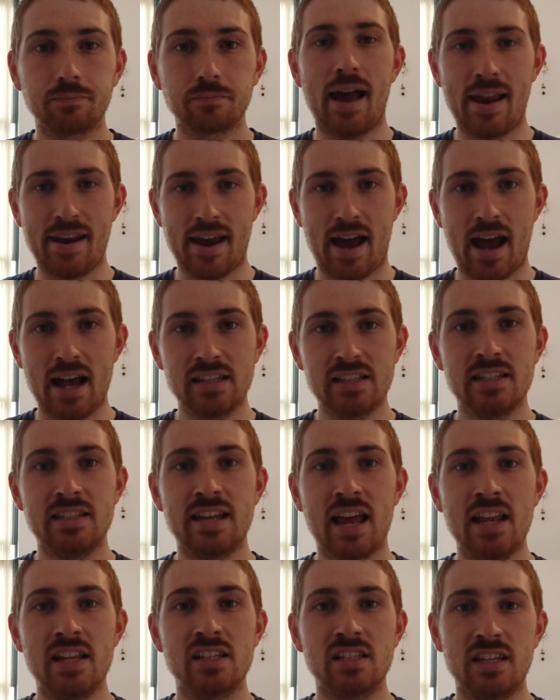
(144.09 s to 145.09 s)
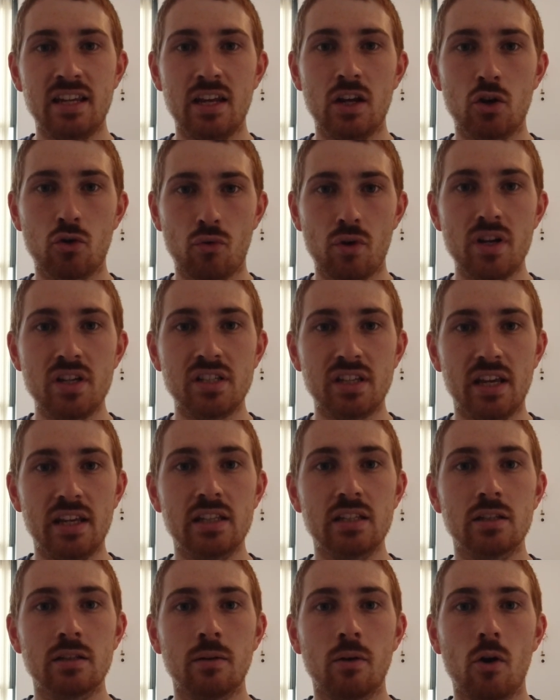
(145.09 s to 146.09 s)
And as intensity
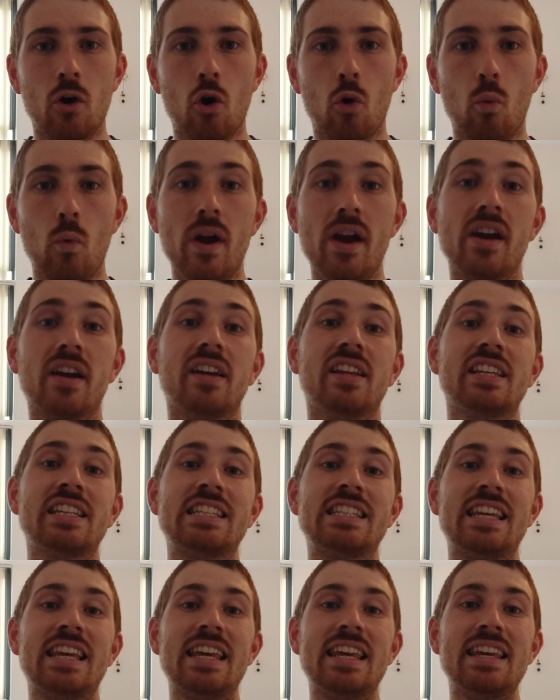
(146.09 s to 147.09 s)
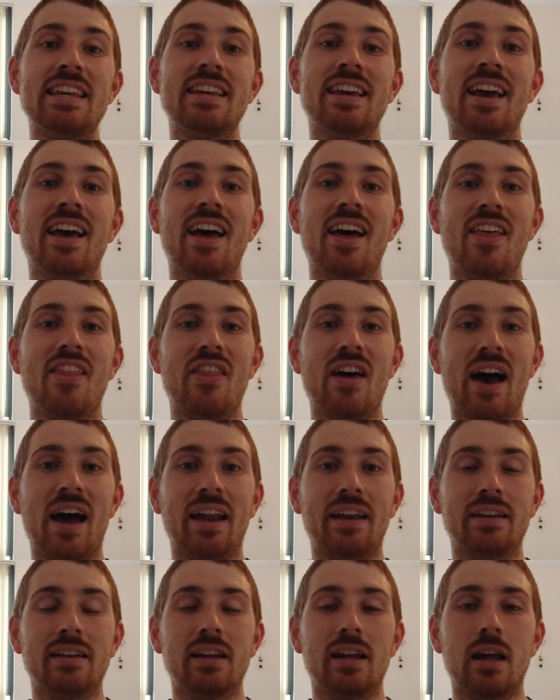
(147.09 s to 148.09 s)
increases, we're going to see
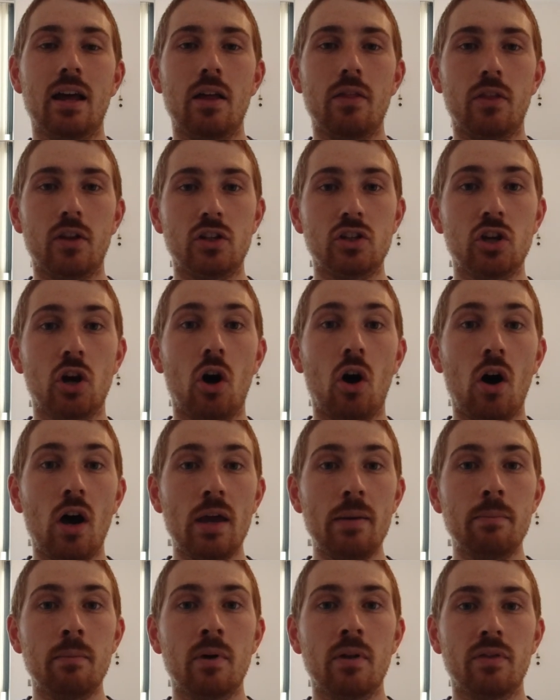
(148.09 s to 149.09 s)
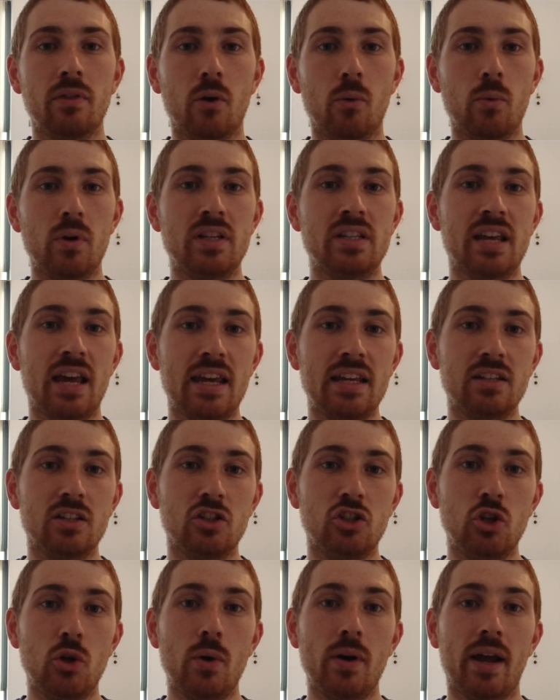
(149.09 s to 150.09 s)
that the time that we take to
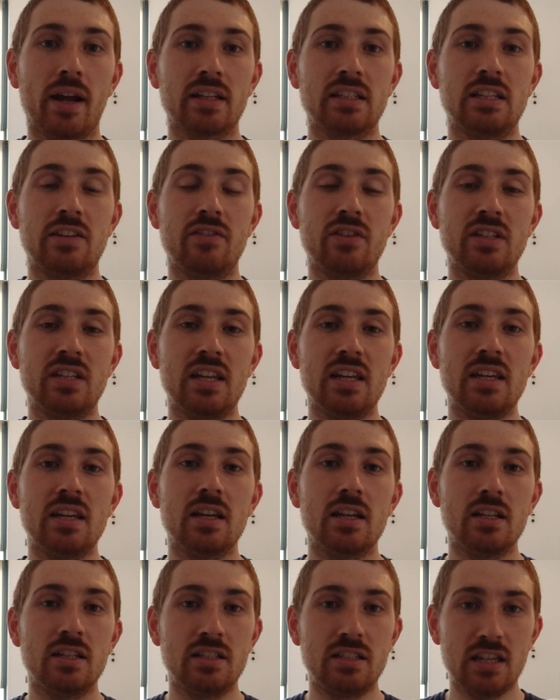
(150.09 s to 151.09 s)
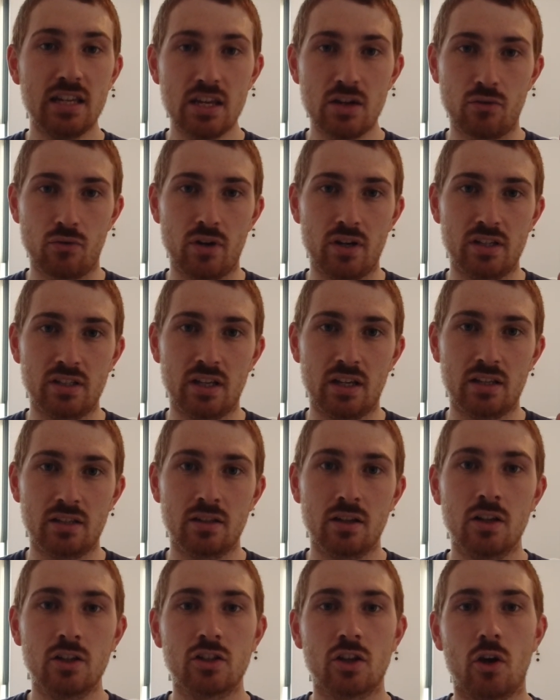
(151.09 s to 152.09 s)
do an activity decreases.
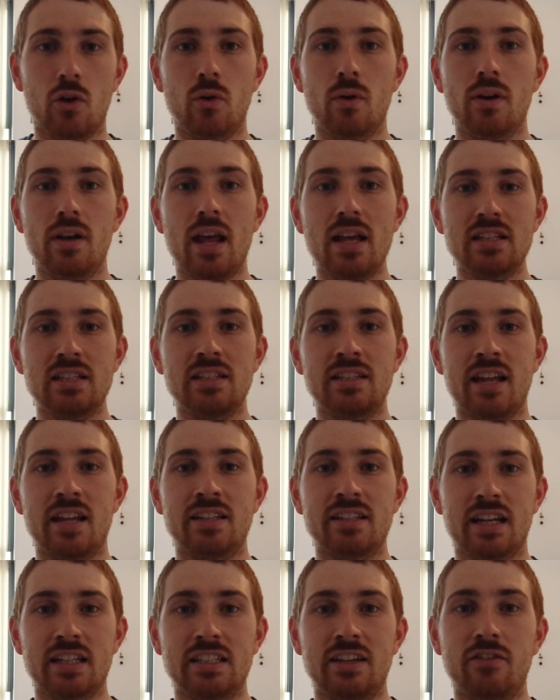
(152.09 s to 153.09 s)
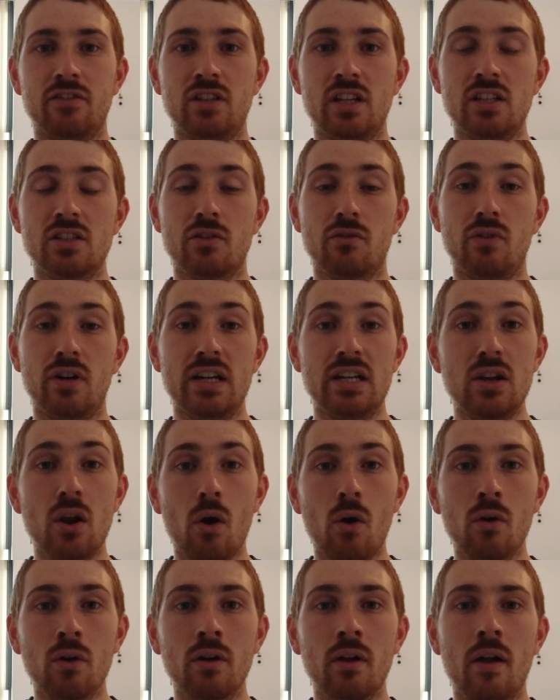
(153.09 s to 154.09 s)
So less intense activities are really
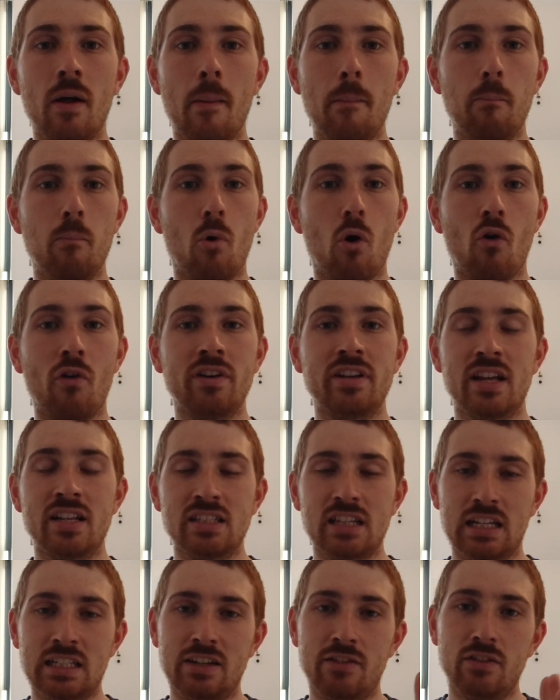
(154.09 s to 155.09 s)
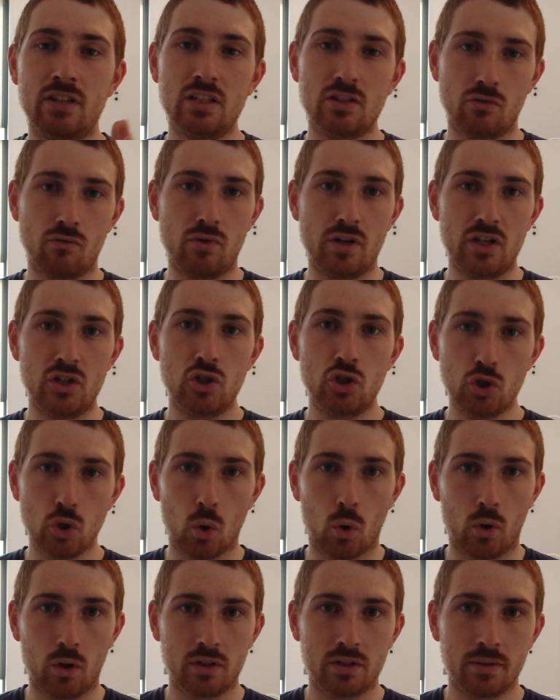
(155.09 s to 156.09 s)
long, more intense activities are really
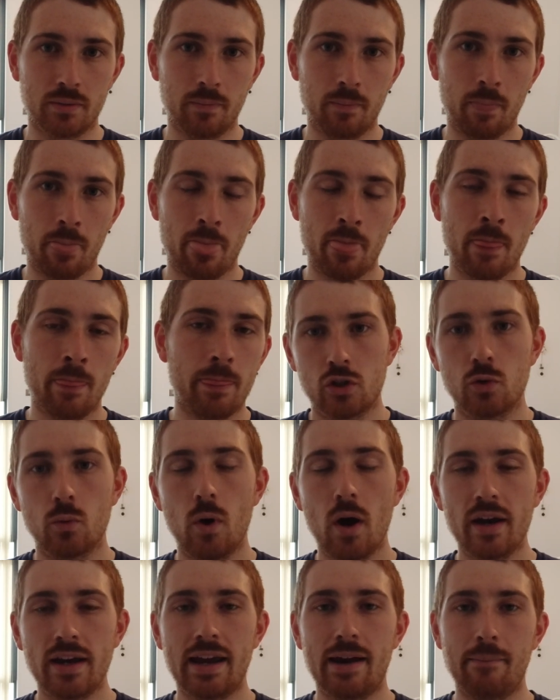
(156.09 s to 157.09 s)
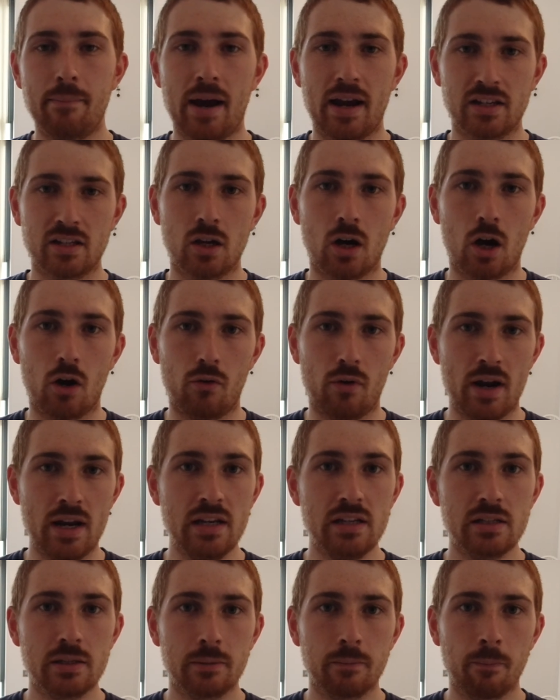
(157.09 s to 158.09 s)
short. To work out max heart
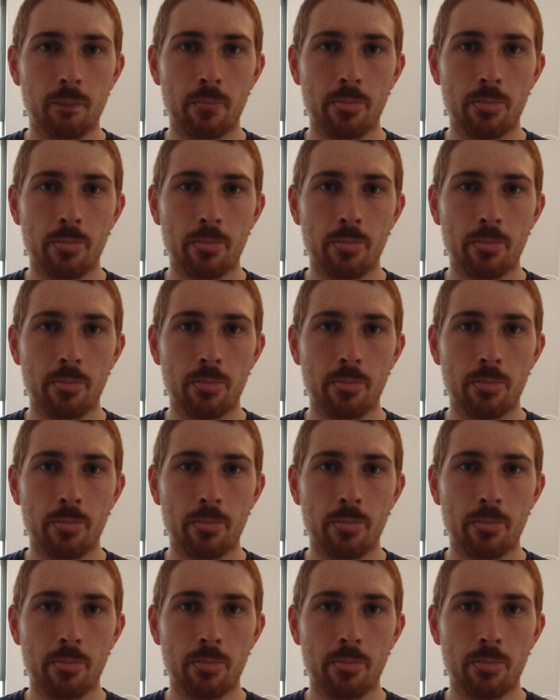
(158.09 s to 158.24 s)
rate,